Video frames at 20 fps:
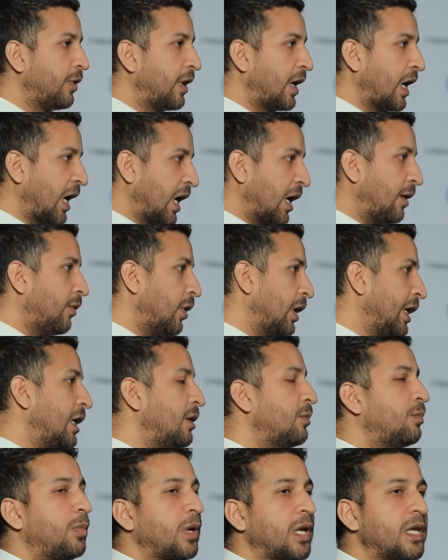we have
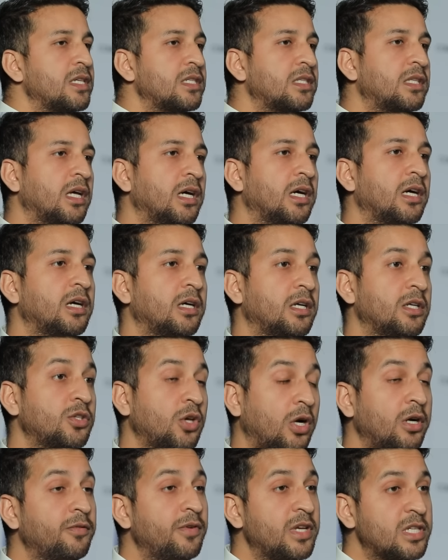in place the
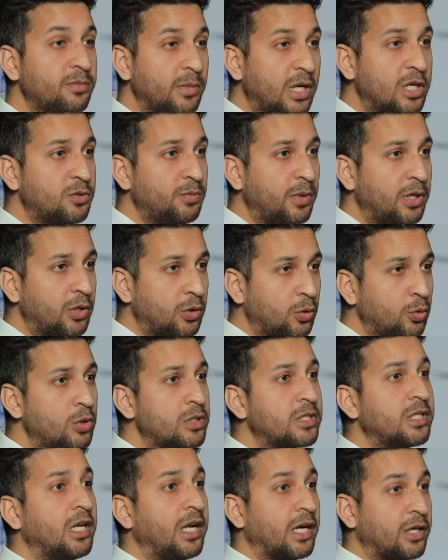solid waste management
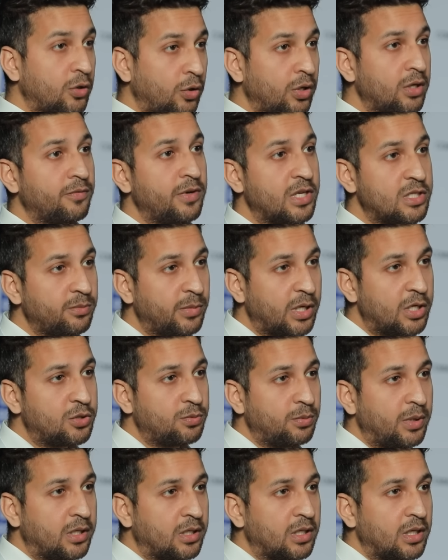rules, the electronic waste
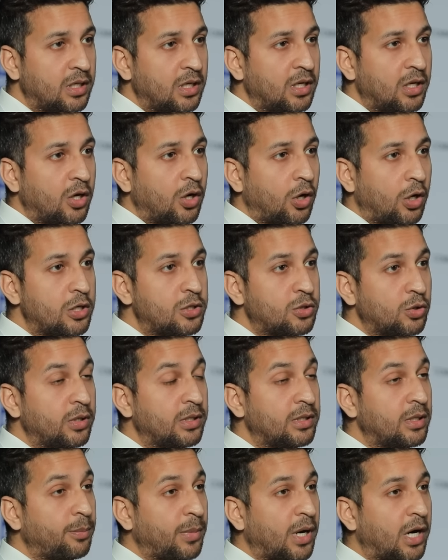management,
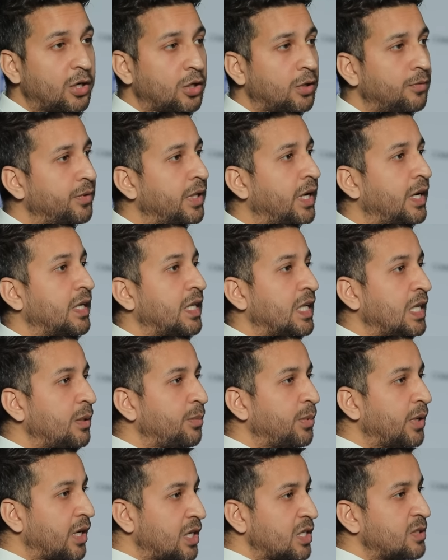also the part of that,
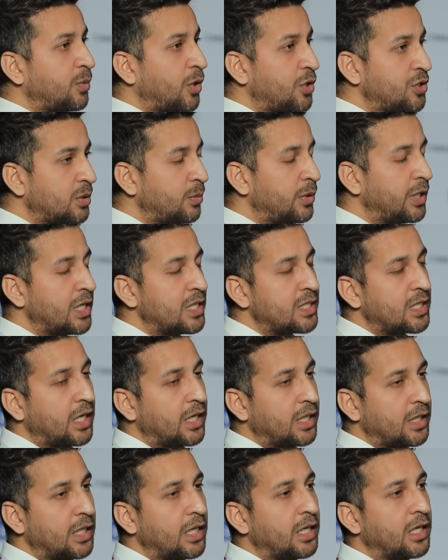EPR responsibilities
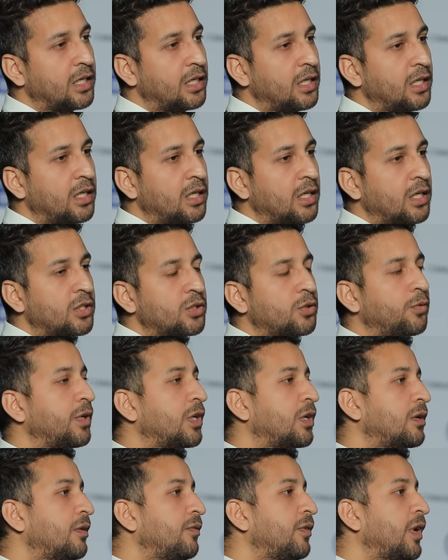are there. So
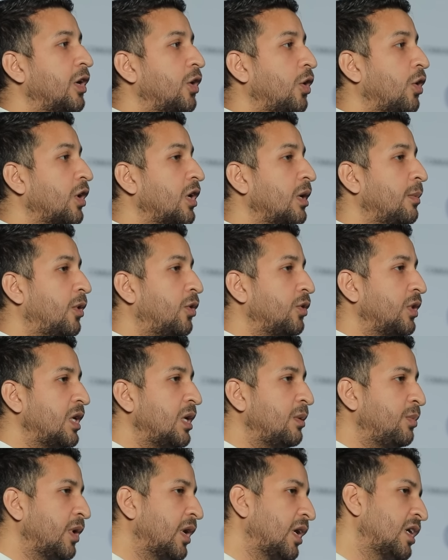we are talking about
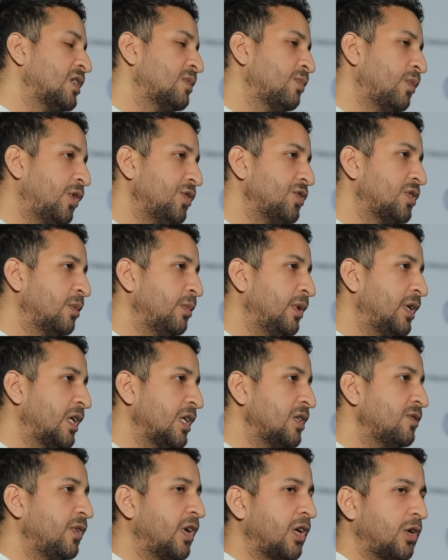the EPR
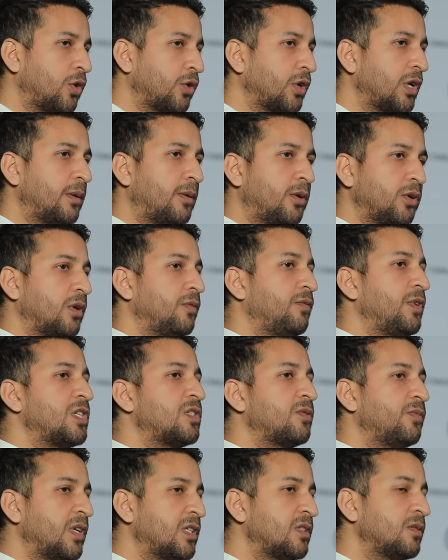responsibilities, we are talking about
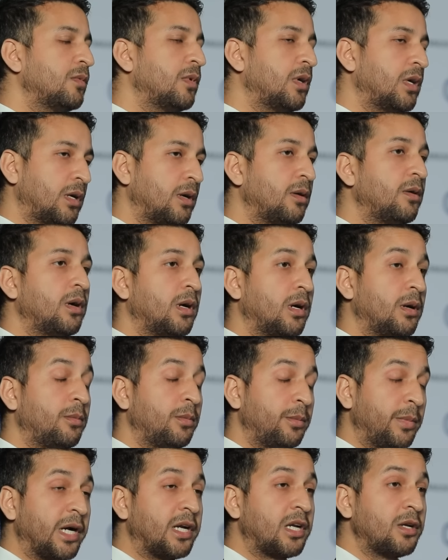
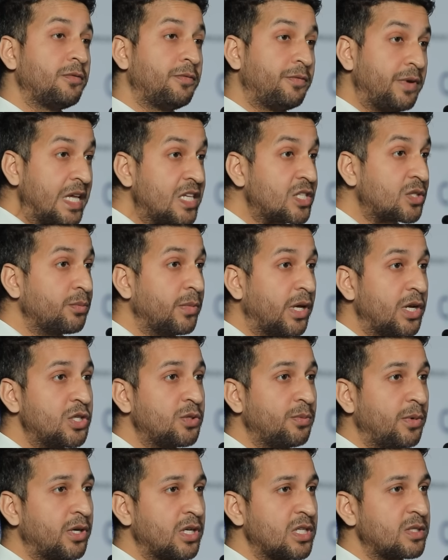the battery waste
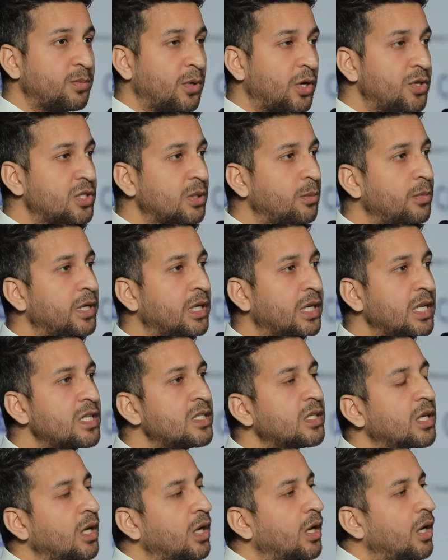management responsibilities,